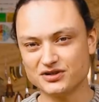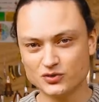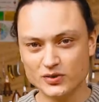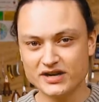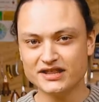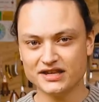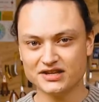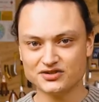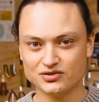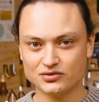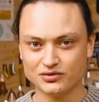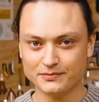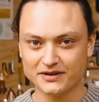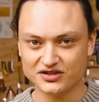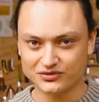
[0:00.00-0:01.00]
between these
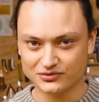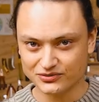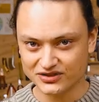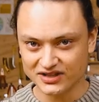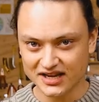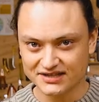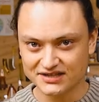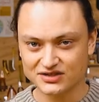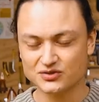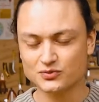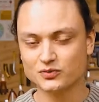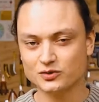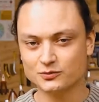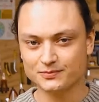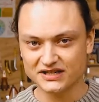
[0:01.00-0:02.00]
two-dimensional
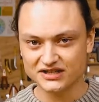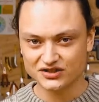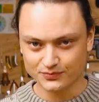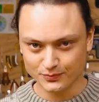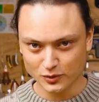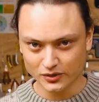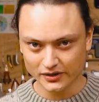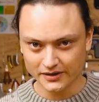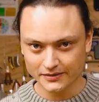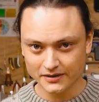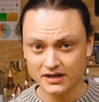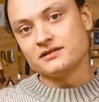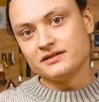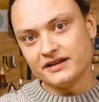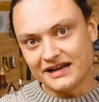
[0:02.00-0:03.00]
slices will be smaller,
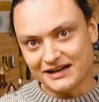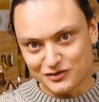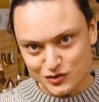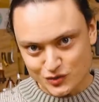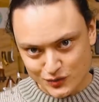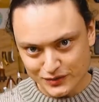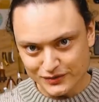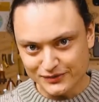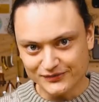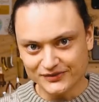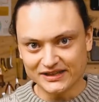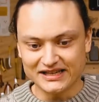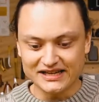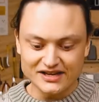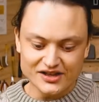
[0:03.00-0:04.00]
now,
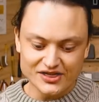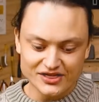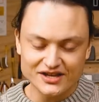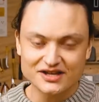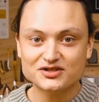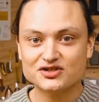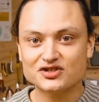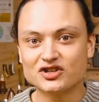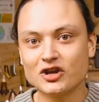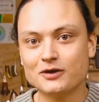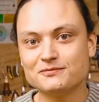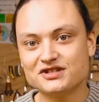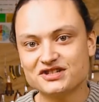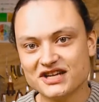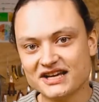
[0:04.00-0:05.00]
truthfully, this
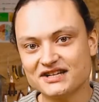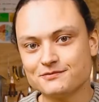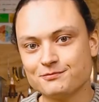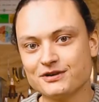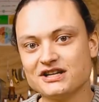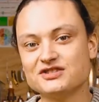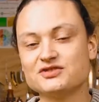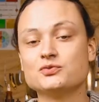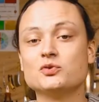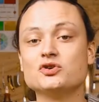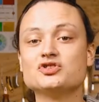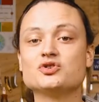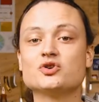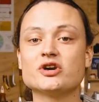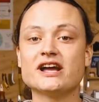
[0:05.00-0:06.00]
sloped test piece
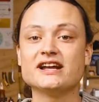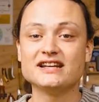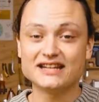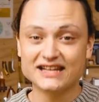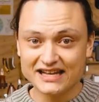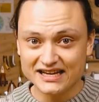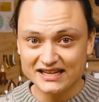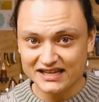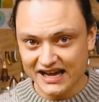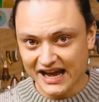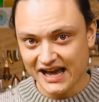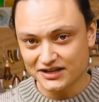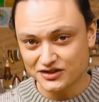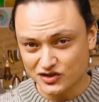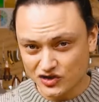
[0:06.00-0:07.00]
was created in
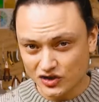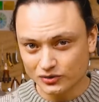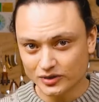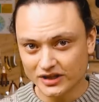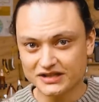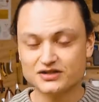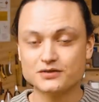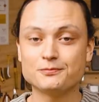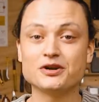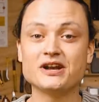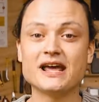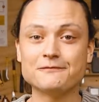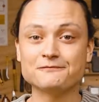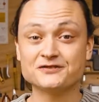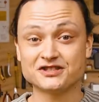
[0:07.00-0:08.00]
CAD solely to
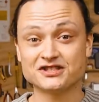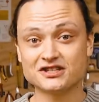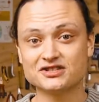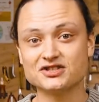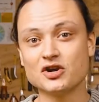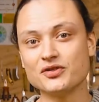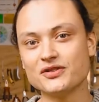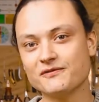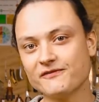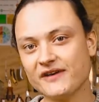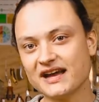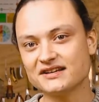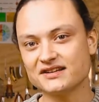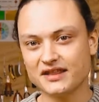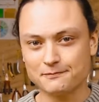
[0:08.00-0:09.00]
put emphasis on the
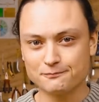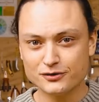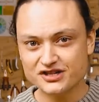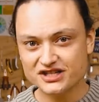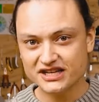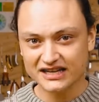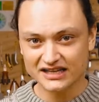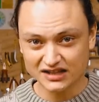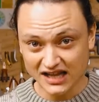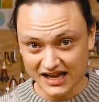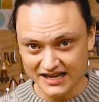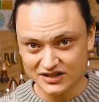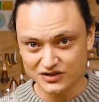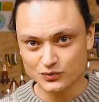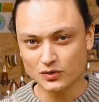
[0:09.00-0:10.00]
fact that printing in
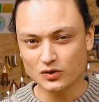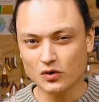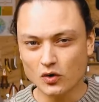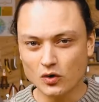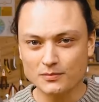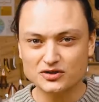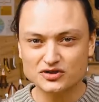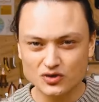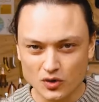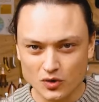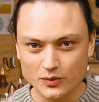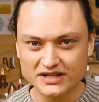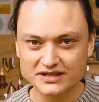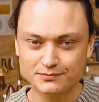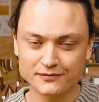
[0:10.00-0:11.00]
layers will almost
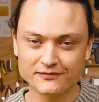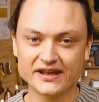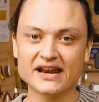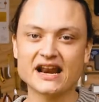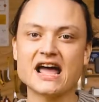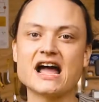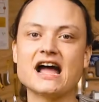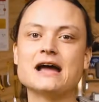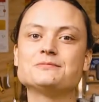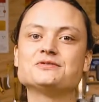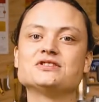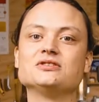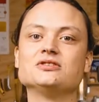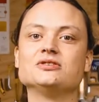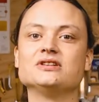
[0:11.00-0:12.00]
always prevent
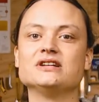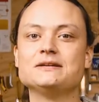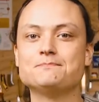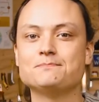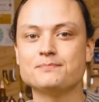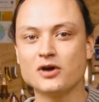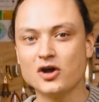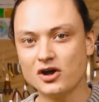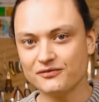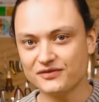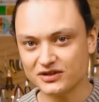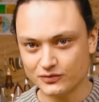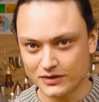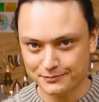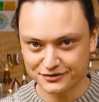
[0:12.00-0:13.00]
absolutely
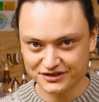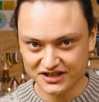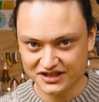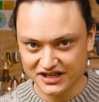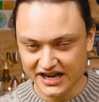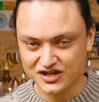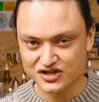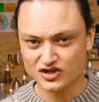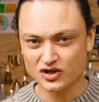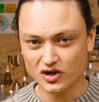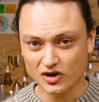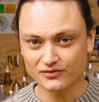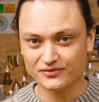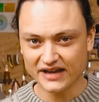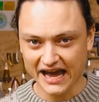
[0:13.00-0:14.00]
perfect representation
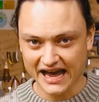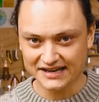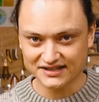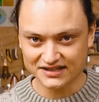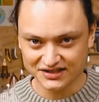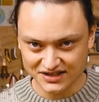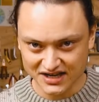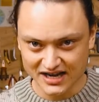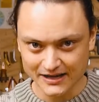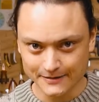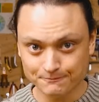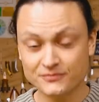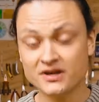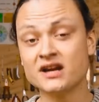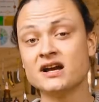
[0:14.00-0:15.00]
of CAD
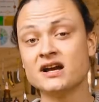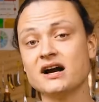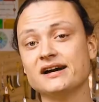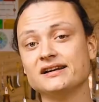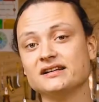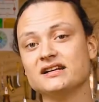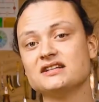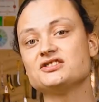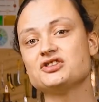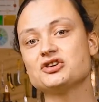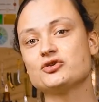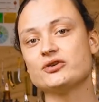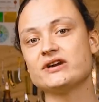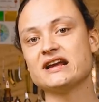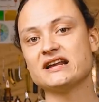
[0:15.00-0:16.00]
design, unless
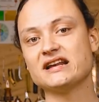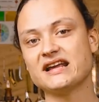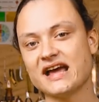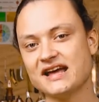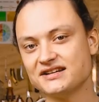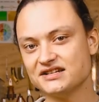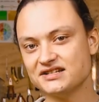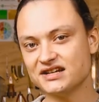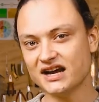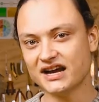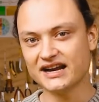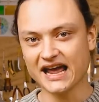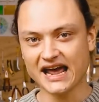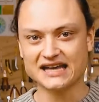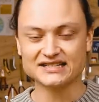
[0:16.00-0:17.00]
the created CAD
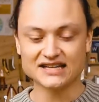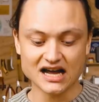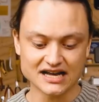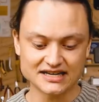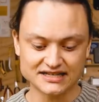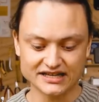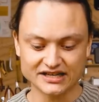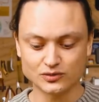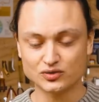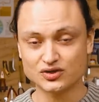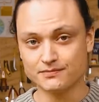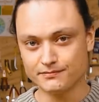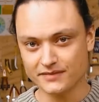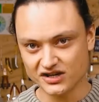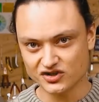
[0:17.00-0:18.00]
design has ideal
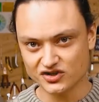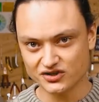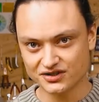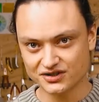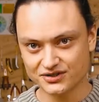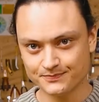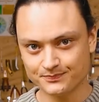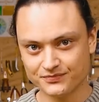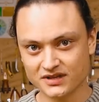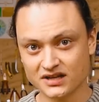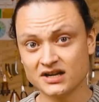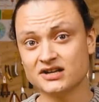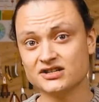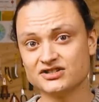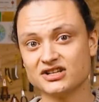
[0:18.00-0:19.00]
dimensions.
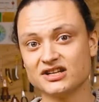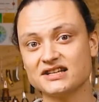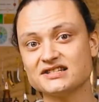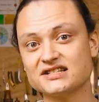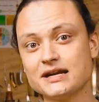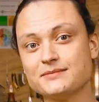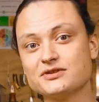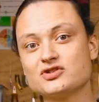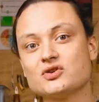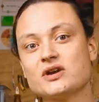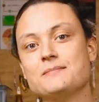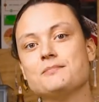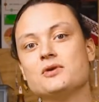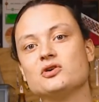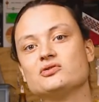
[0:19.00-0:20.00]
So let's
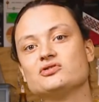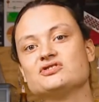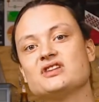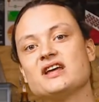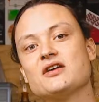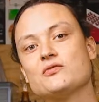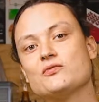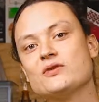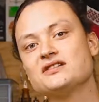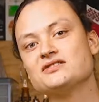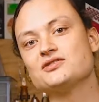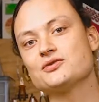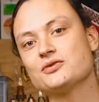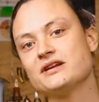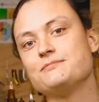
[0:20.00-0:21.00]
demonstrate models that a
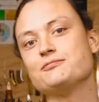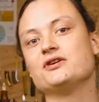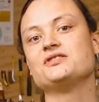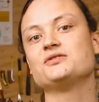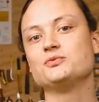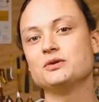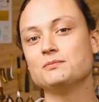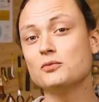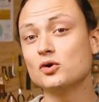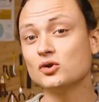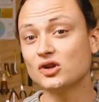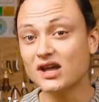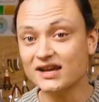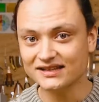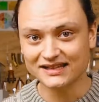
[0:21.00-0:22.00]
resin 3D printer would more
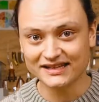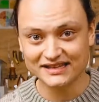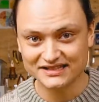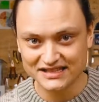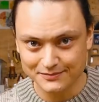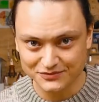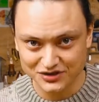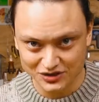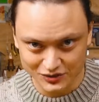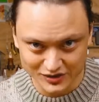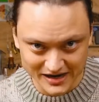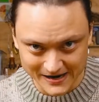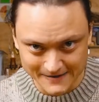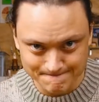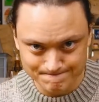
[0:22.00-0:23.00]
likely attempt to
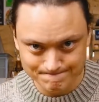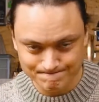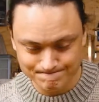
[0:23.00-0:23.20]
create.